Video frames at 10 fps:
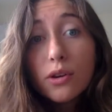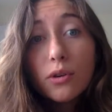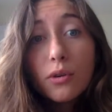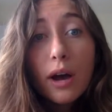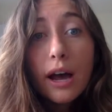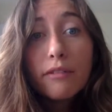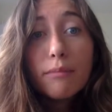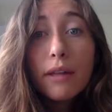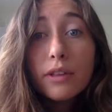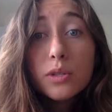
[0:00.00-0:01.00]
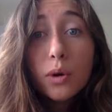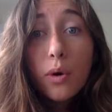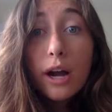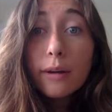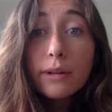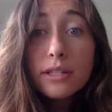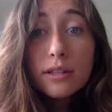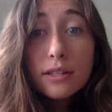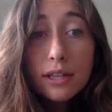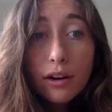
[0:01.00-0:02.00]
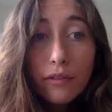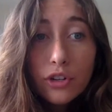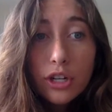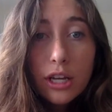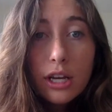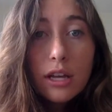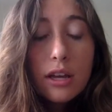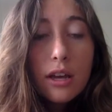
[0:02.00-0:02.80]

who have met these requirements in the state of Virginia.